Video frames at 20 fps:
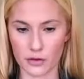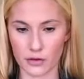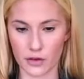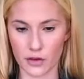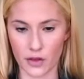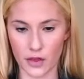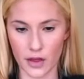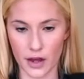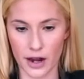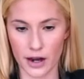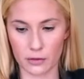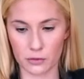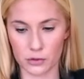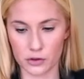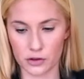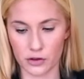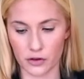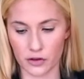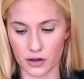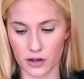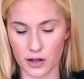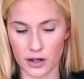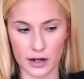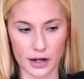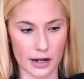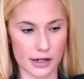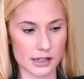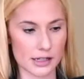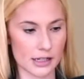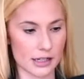So that will just
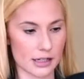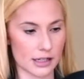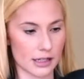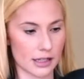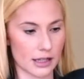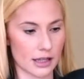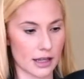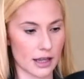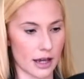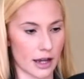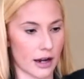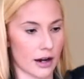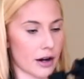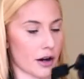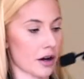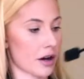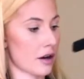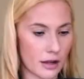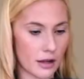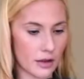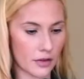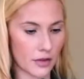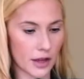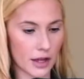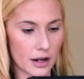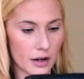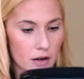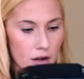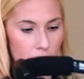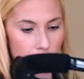connect into there. And
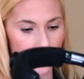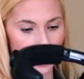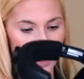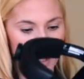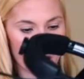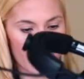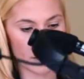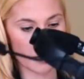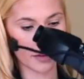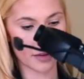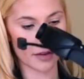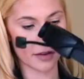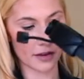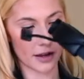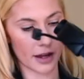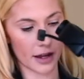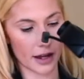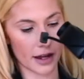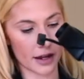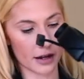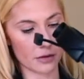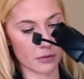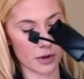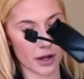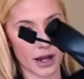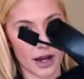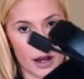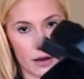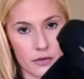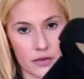then on the inside, we
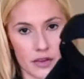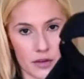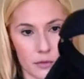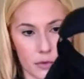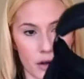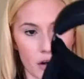have some